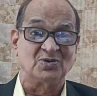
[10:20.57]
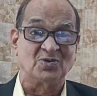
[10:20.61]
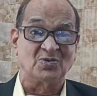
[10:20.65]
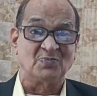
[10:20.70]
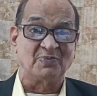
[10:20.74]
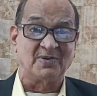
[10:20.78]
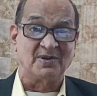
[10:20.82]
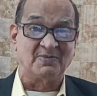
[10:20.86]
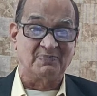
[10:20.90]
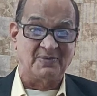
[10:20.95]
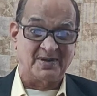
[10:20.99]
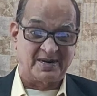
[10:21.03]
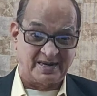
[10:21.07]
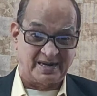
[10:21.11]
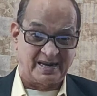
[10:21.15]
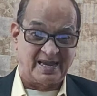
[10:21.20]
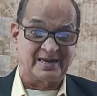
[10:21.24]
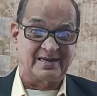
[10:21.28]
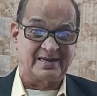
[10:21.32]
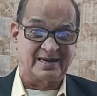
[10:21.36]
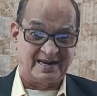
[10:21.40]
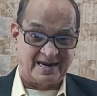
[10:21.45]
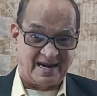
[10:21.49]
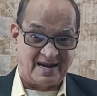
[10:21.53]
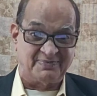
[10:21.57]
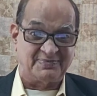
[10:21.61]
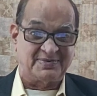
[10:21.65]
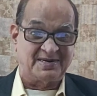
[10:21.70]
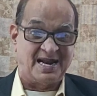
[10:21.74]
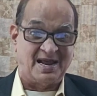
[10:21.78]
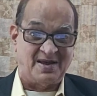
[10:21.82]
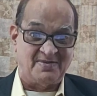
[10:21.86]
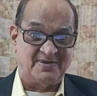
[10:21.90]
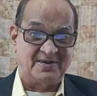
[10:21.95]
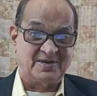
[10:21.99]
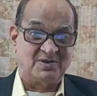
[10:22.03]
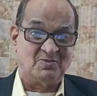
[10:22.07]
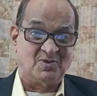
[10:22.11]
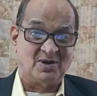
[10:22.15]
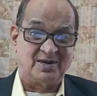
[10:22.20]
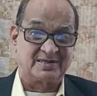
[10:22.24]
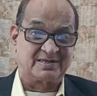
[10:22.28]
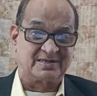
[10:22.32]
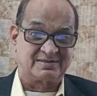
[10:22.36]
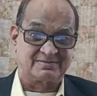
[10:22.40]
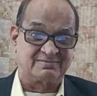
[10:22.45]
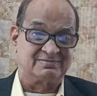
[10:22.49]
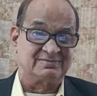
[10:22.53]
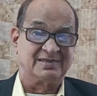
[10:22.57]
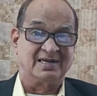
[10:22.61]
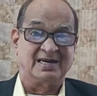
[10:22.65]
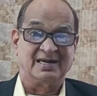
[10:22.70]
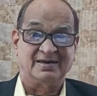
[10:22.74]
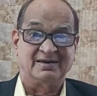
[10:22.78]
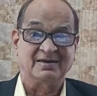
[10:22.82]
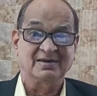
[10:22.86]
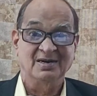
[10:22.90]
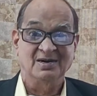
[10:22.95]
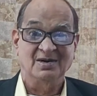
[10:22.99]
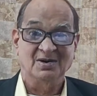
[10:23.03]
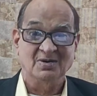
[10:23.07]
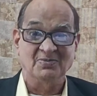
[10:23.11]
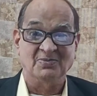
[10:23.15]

rupee per acre after having worked there.